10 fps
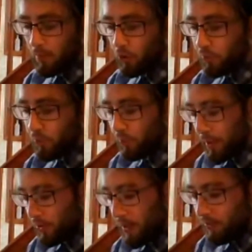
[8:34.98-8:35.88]
Most
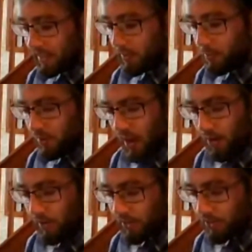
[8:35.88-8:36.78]
people who came out of things
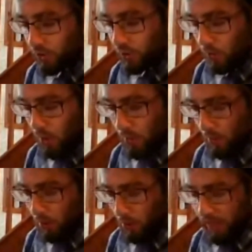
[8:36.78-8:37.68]
like the Priory and stuff,
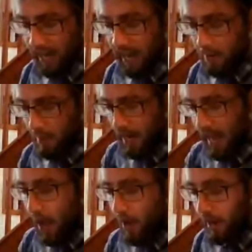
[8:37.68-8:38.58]
or the one we were looking
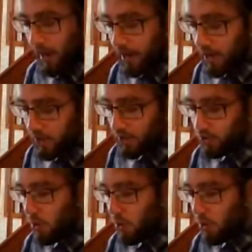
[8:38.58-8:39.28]
at in my area,